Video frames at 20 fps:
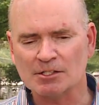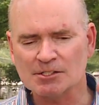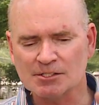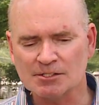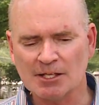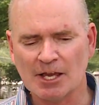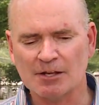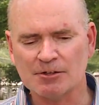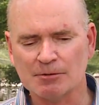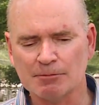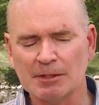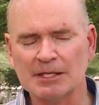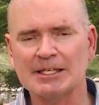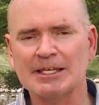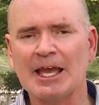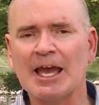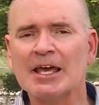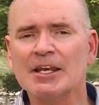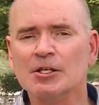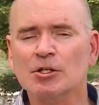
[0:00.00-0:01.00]
a standard
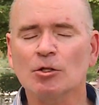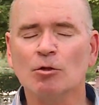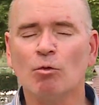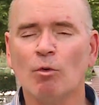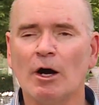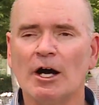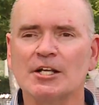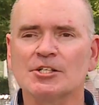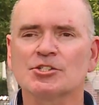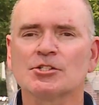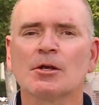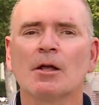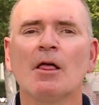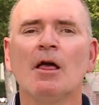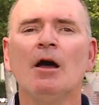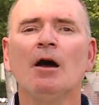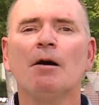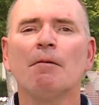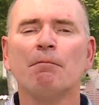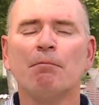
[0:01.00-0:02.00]
mechanical watch.
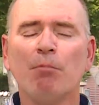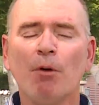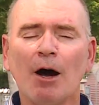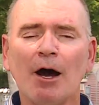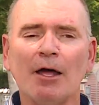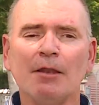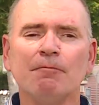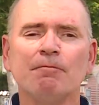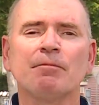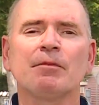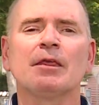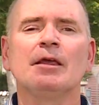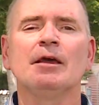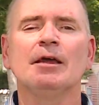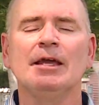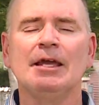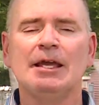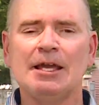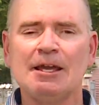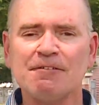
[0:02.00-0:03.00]
But
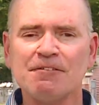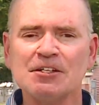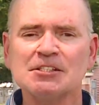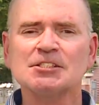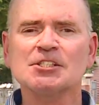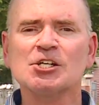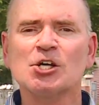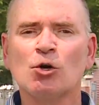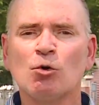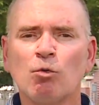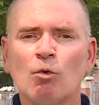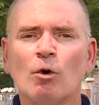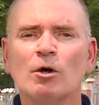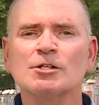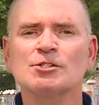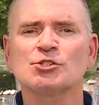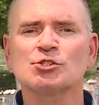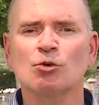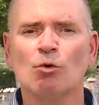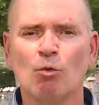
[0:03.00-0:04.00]
if it's a
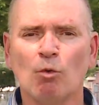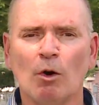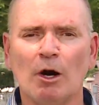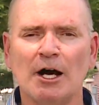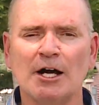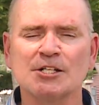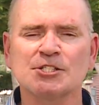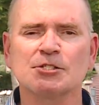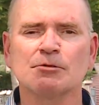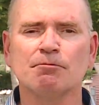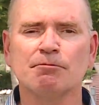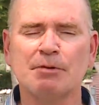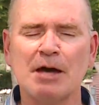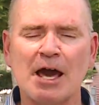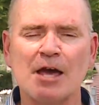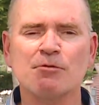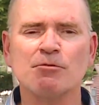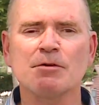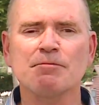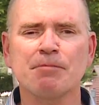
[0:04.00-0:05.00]
quartz watch,
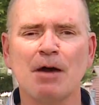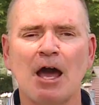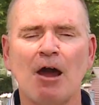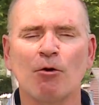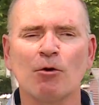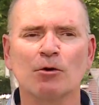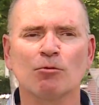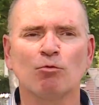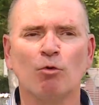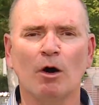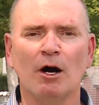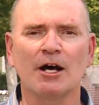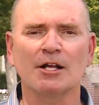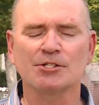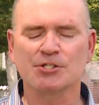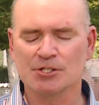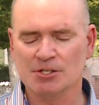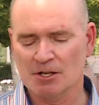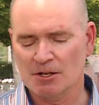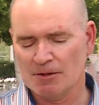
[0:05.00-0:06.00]
battery powered
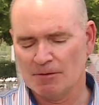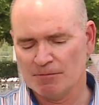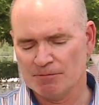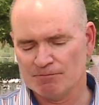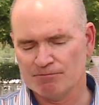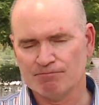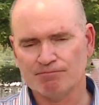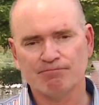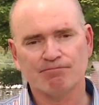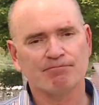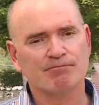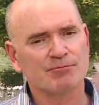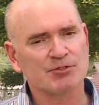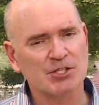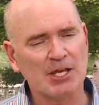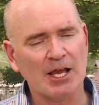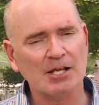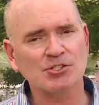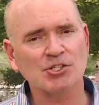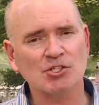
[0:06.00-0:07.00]
watch,
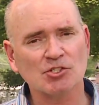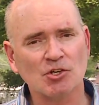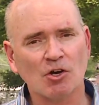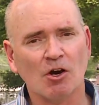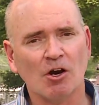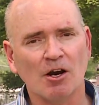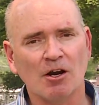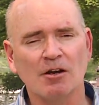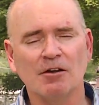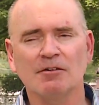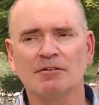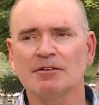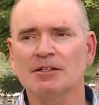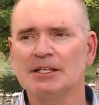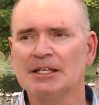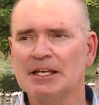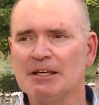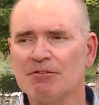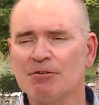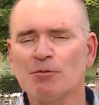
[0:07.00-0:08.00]
chances are,
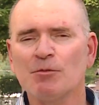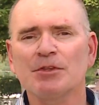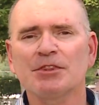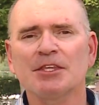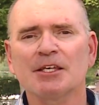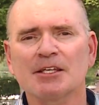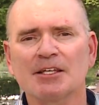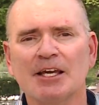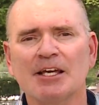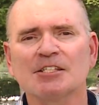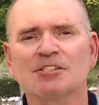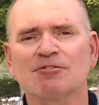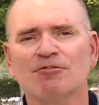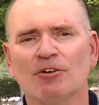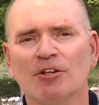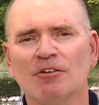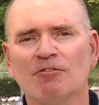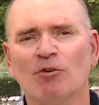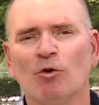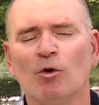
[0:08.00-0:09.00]
even with the case
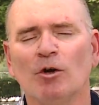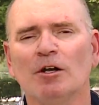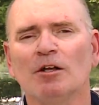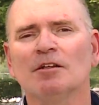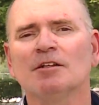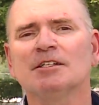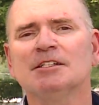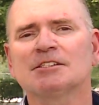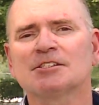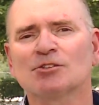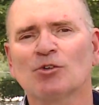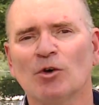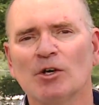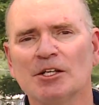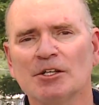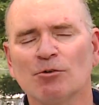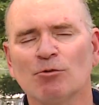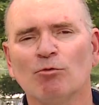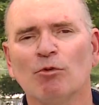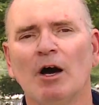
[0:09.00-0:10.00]
full of oil, it's going
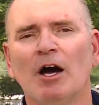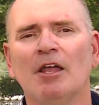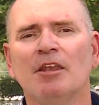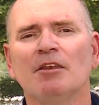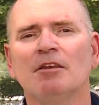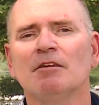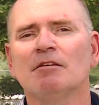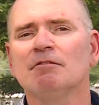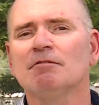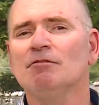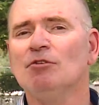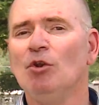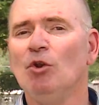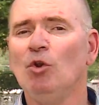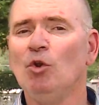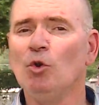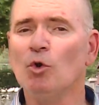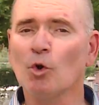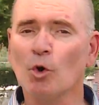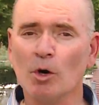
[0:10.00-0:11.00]
to run
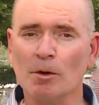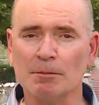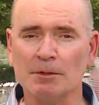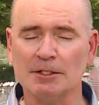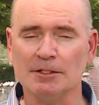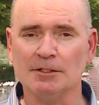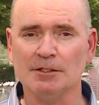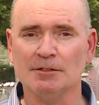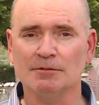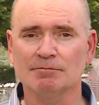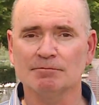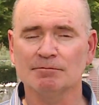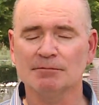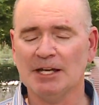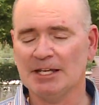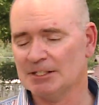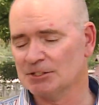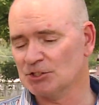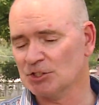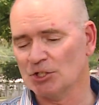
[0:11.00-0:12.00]
normally,
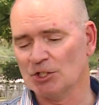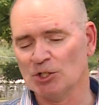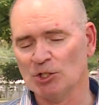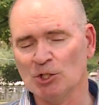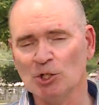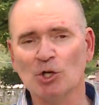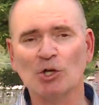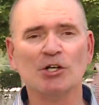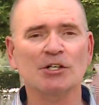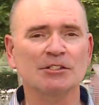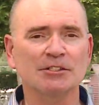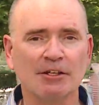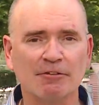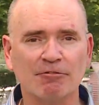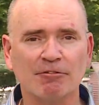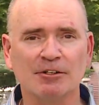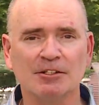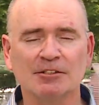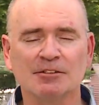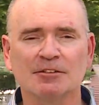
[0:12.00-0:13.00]
and it's going to look
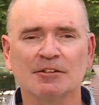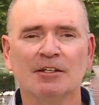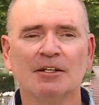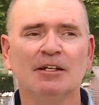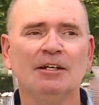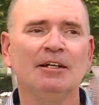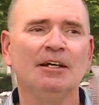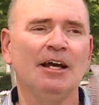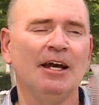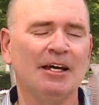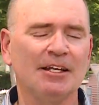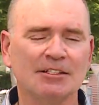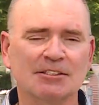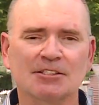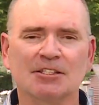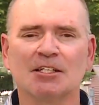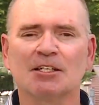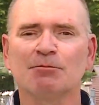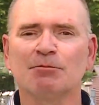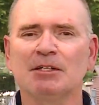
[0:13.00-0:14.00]
different, and it's
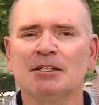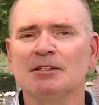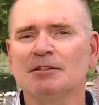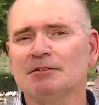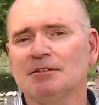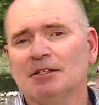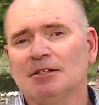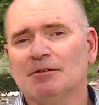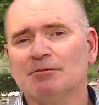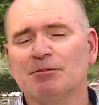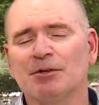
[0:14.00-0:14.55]
going to be, you know,